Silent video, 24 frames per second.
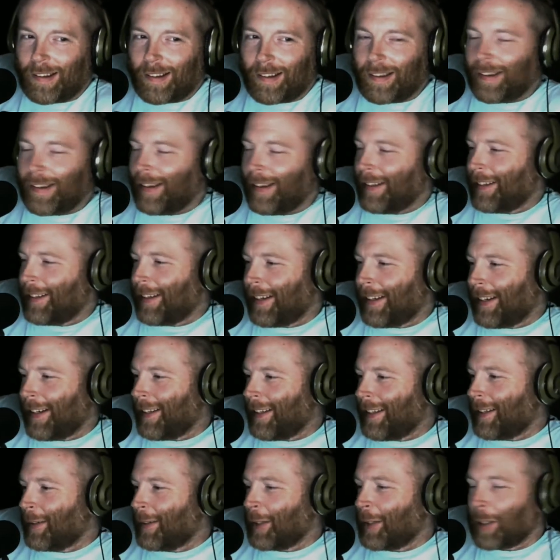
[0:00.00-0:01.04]
I hate
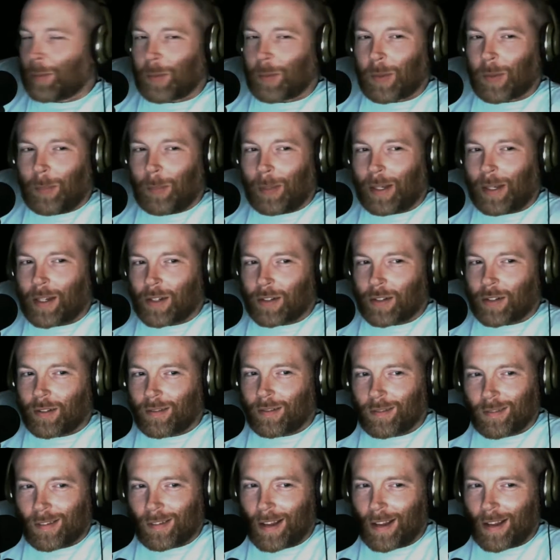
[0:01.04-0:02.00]
that argument with a passion.